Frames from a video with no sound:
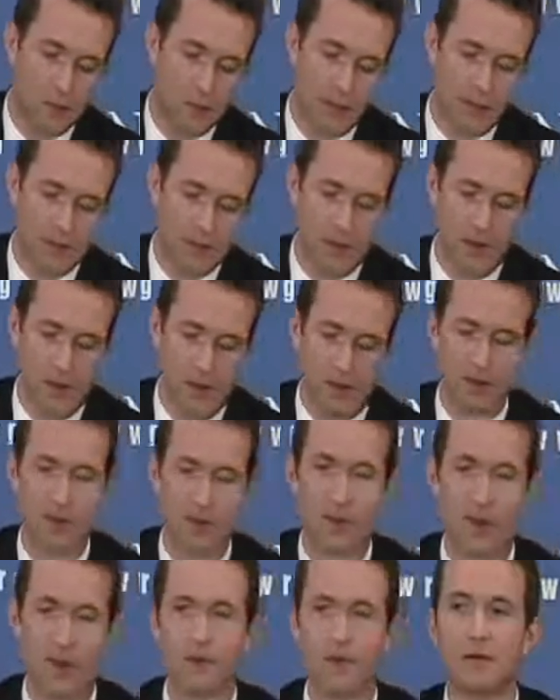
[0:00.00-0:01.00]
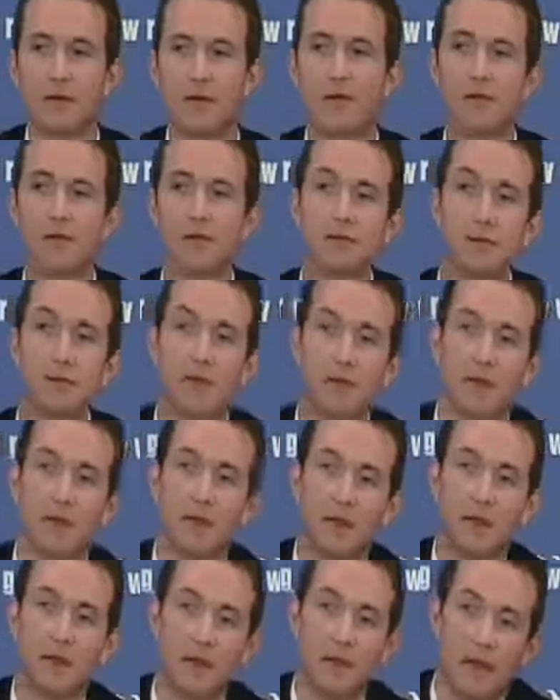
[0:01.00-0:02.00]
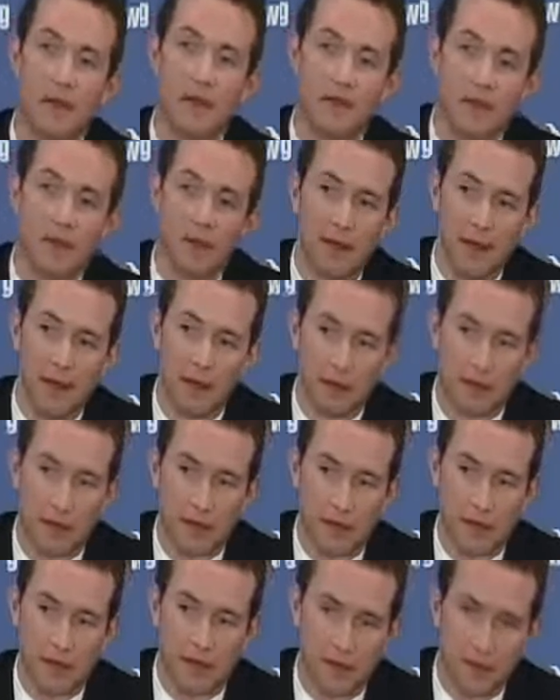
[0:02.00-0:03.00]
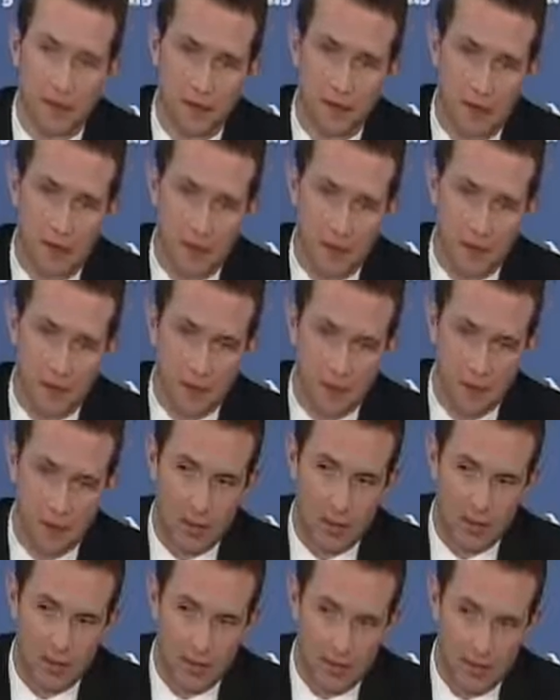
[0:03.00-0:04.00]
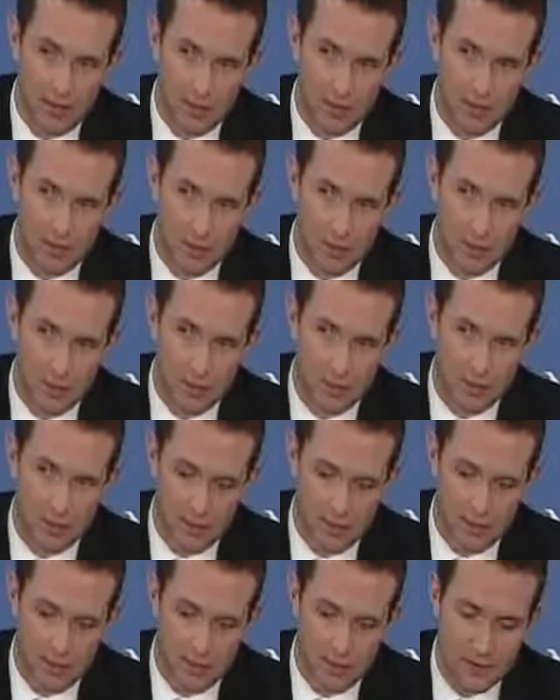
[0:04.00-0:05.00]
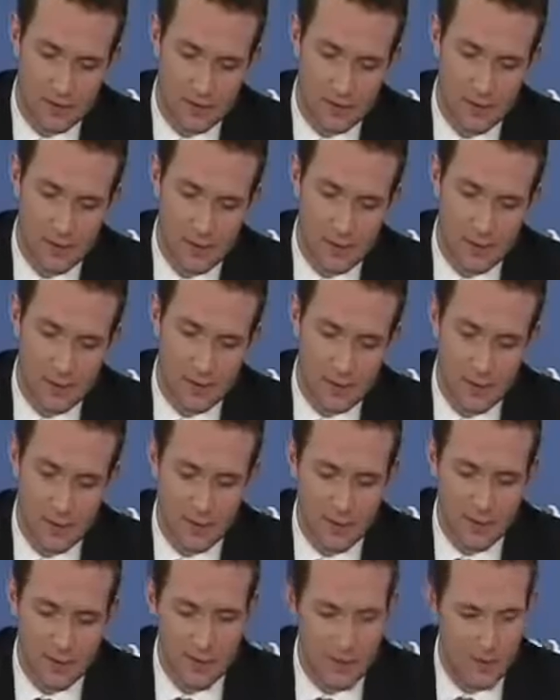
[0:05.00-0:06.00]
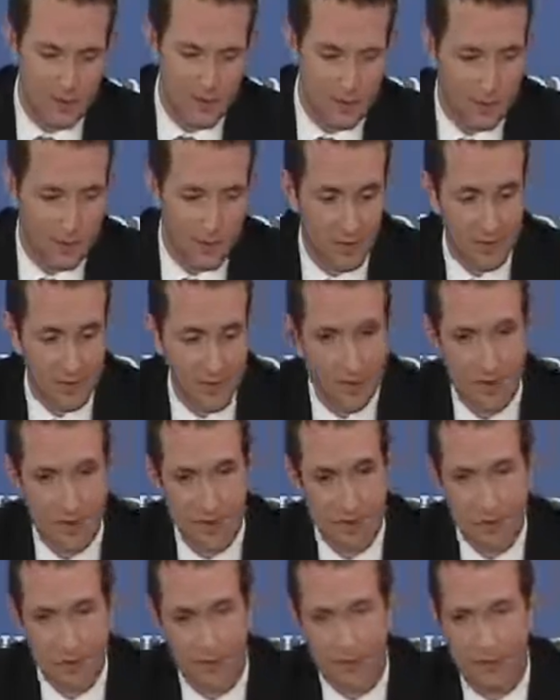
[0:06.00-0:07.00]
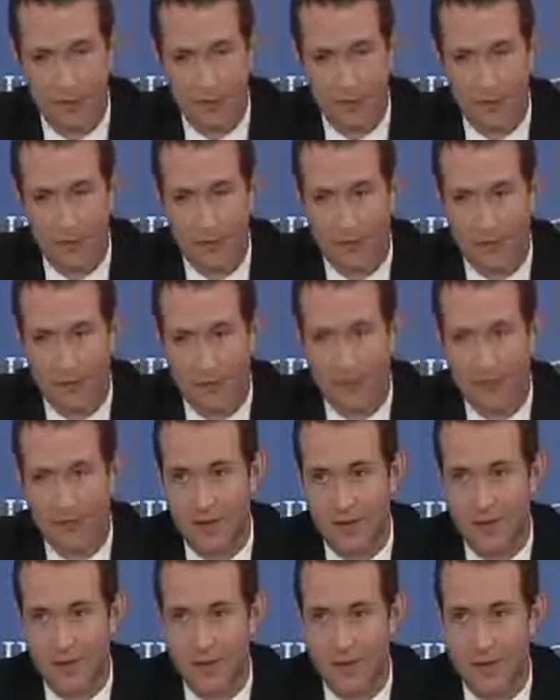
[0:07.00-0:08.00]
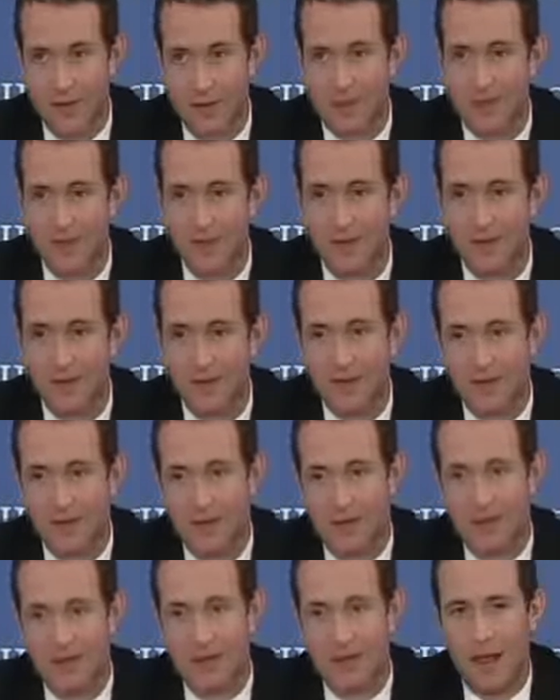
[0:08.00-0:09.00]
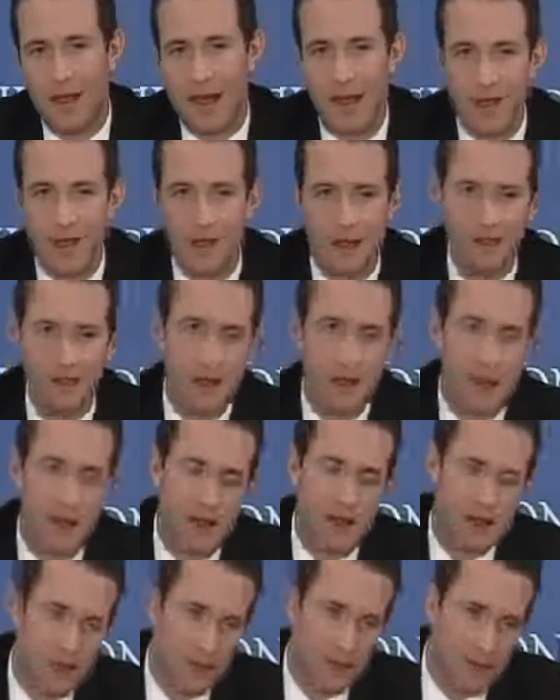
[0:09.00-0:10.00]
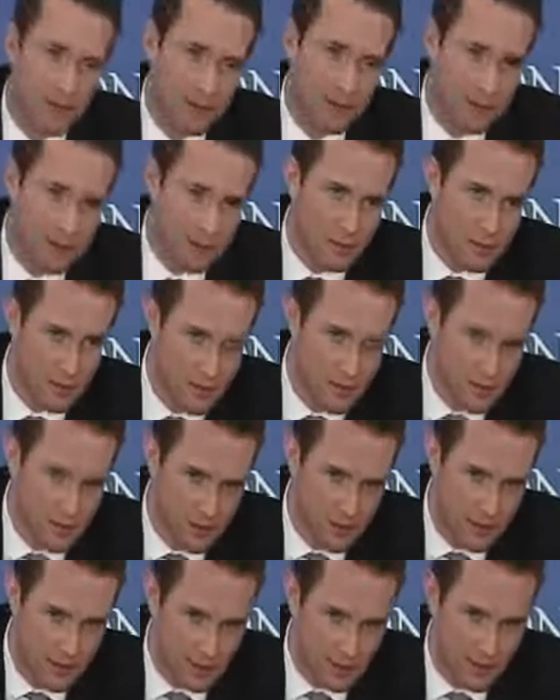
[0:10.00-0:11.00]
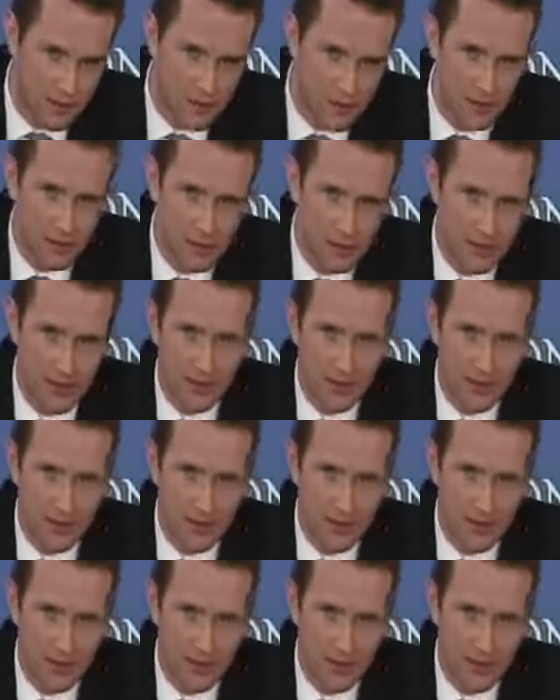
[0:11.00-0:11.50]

one about, you know, we must find out what their grievances are, and poverty and all these things. I would stress, just simply because I always have to stress this, that, I mean, an end must be brought to this